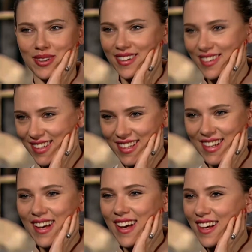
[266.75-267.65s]
has also
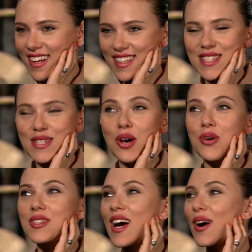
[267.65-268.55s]
spoken about the
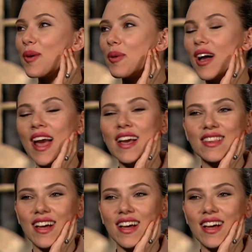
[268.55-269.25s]
event, pointing